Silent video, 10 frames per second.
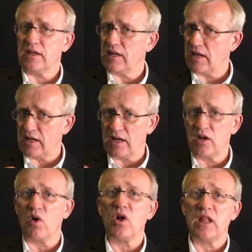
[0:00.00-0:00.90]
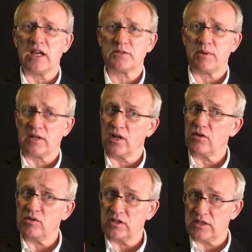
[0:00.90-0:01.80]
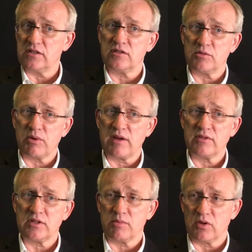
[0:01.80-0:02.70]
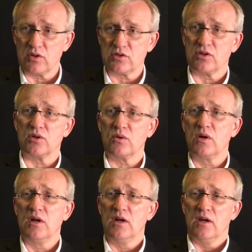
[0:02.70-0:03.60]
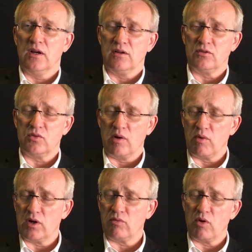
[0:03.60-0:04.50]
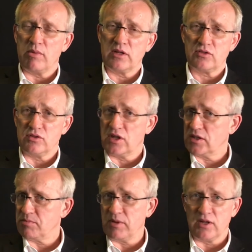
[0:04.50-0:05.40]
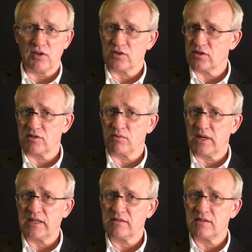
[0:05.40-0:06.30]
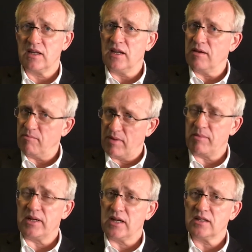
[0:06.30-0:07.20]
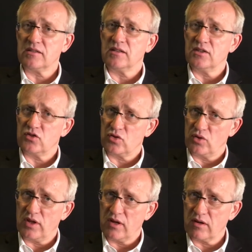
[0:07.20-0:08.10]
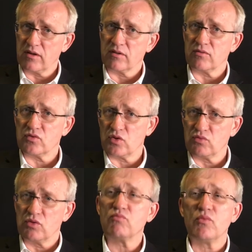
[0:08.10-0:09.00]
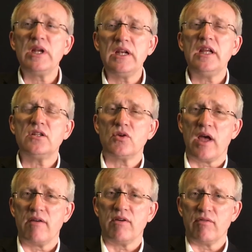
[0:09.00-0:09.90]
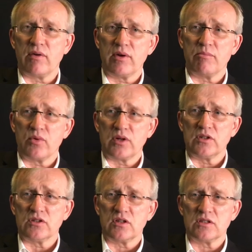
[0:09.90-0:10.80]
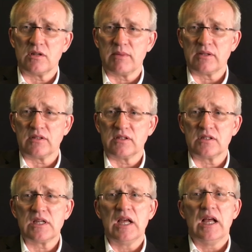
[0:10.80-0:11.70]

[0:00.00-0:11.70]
in all aspects, not only digital privacy, but also, do I want robots to touch me in all sorts of ways? Maybe not. So we need to have a very important discussion about this.